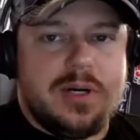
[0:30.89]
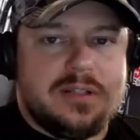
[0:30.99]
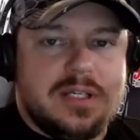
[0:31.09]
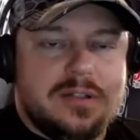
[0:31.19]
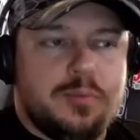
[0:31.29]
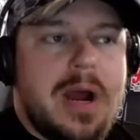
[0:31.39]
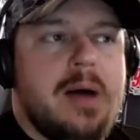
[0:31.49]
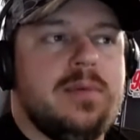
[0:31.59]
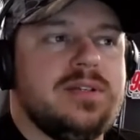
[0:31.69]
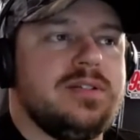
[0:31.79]
anything. The
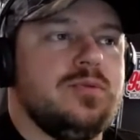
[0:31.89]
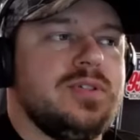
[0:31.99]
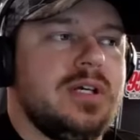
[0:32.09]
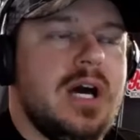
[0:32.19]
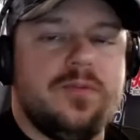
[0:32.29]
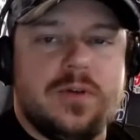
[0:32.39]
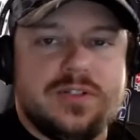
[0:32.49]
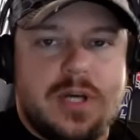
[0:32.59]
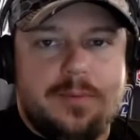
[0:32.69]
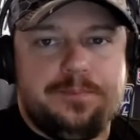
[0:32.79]
problem is it was a gun free
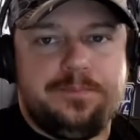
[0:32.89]
zone.